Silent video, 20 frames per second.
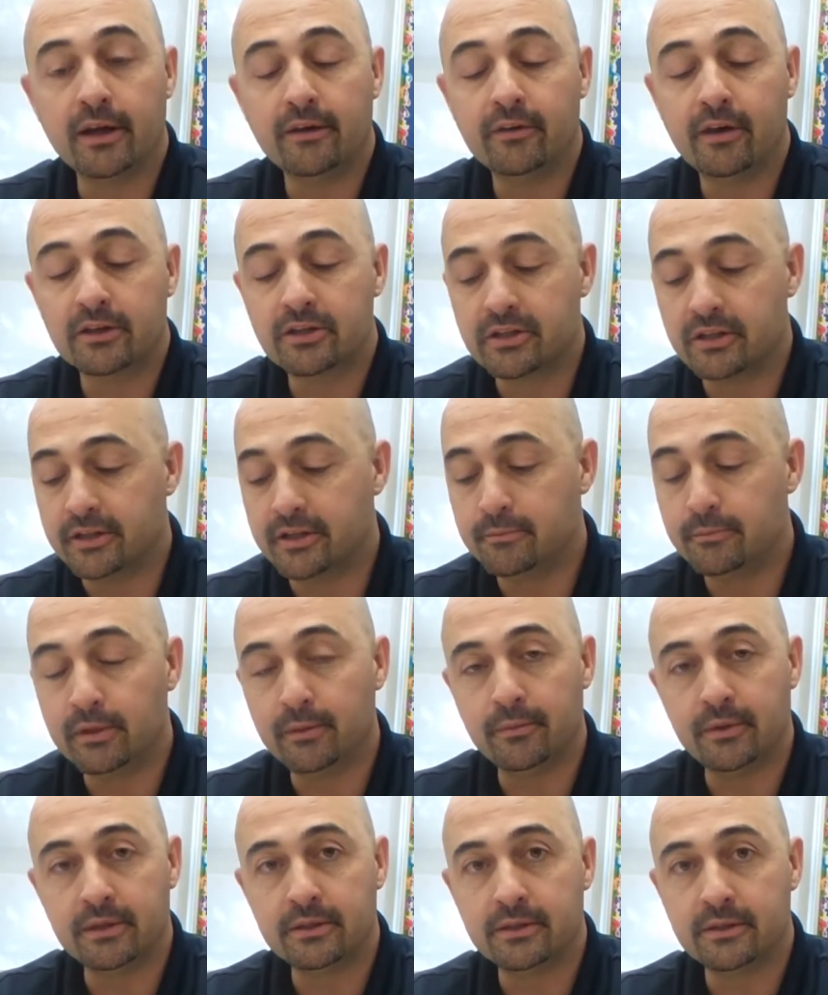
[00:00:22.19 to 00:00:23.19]
I've actually
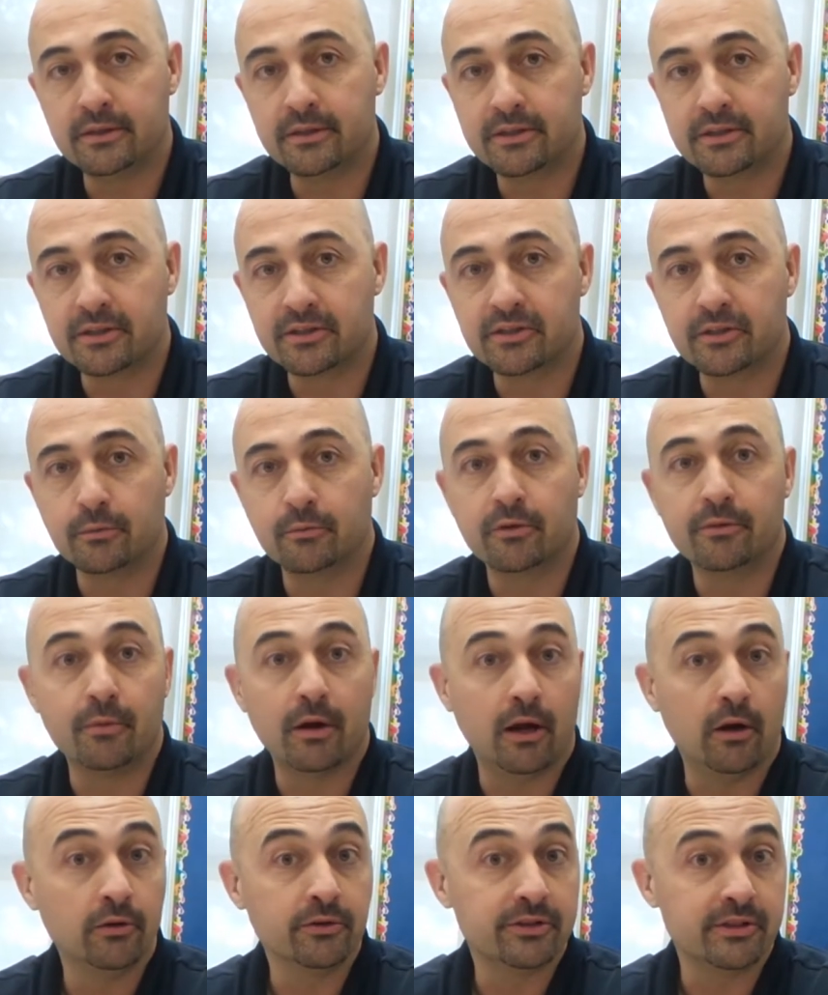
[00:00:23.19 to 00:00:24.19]
implemented the system with
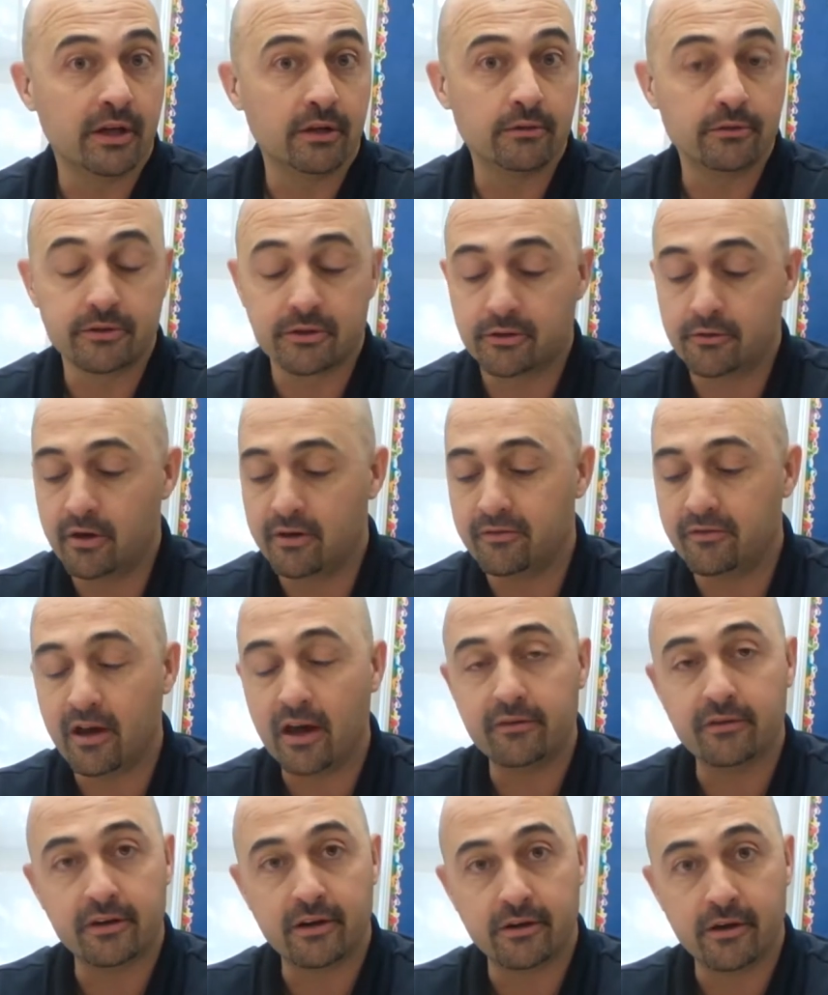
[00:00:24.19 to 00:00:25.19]
my own son, was in grade
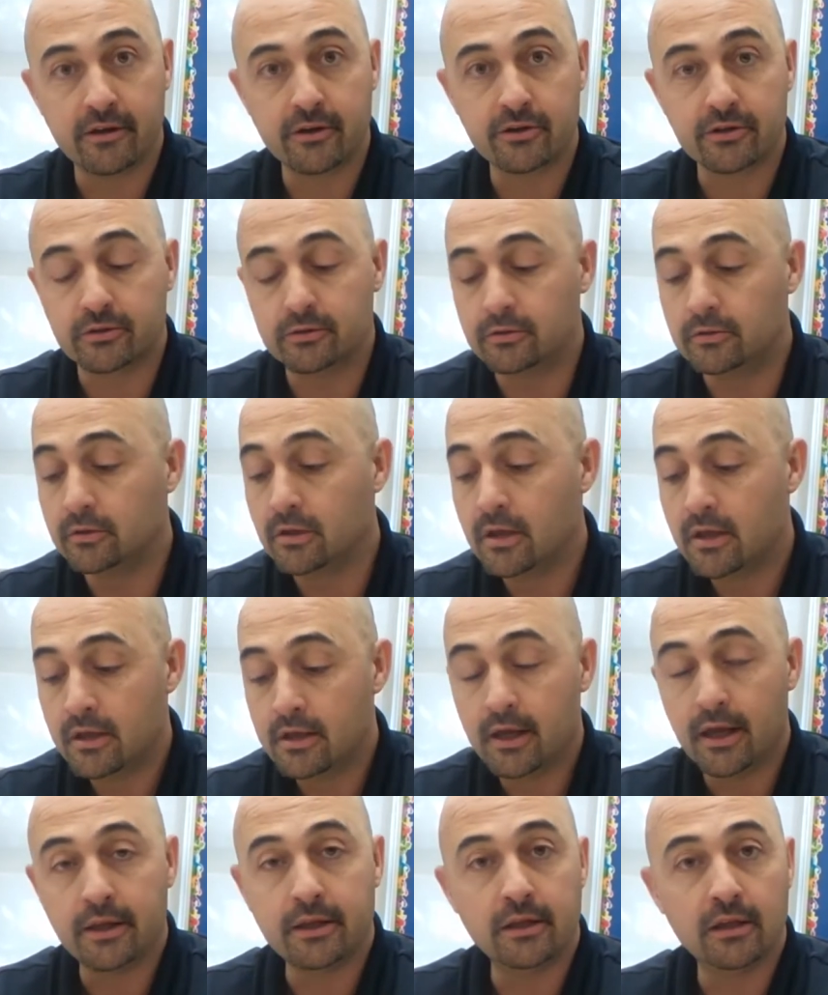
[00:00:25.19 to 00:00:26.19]
five at another school,
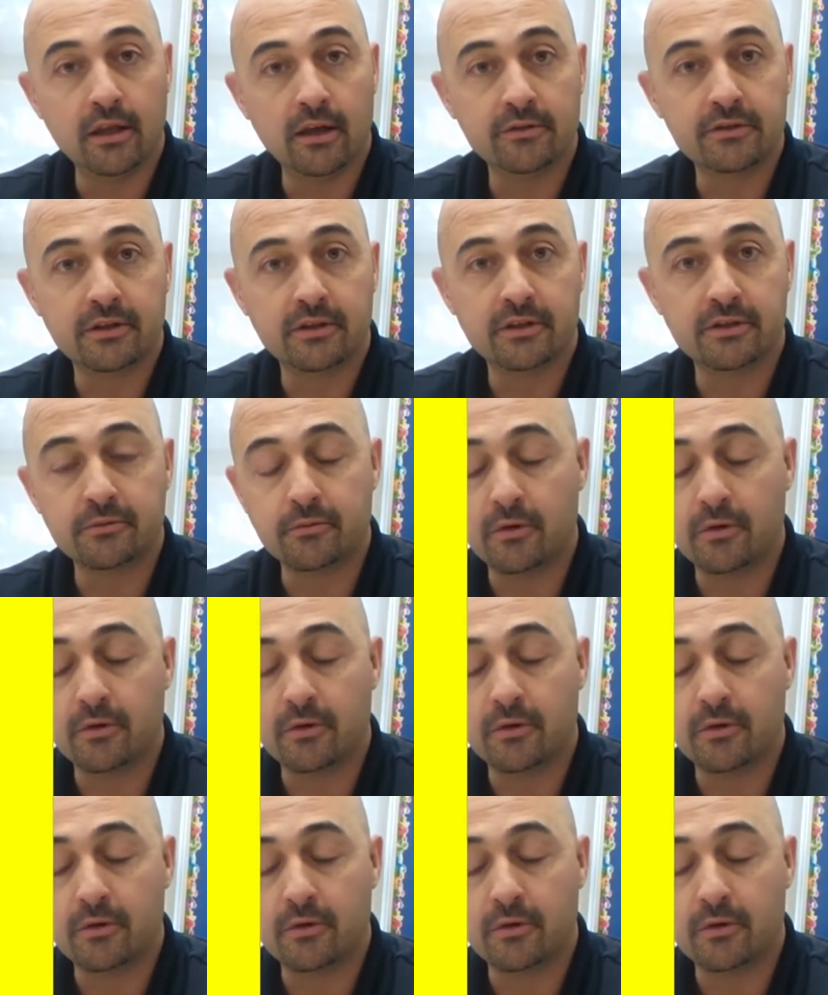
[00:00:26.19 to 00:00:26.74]
and he loves it as